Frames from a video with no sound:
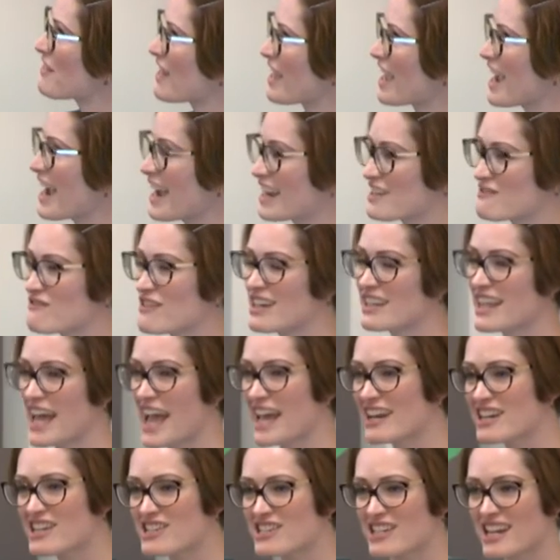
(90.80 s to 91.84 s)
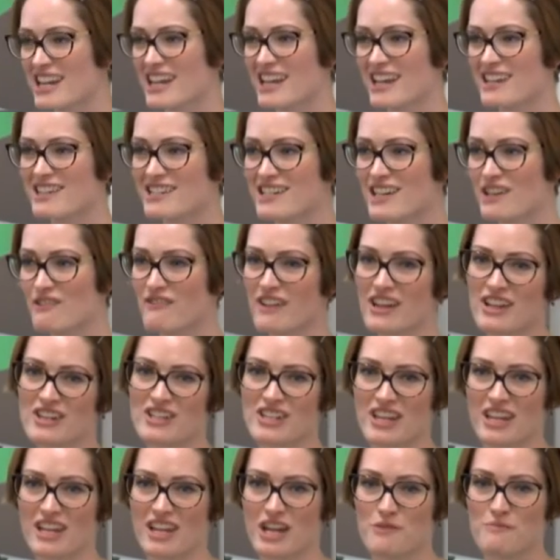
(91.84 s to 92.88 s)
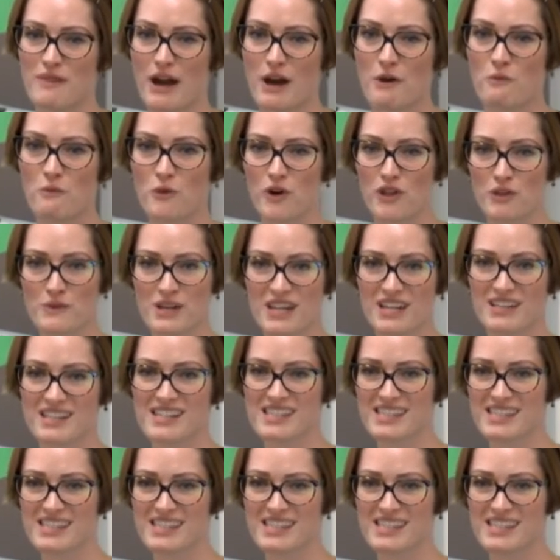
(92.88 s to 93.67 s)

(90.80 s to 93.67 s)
they had real energy and conviction about what they were going to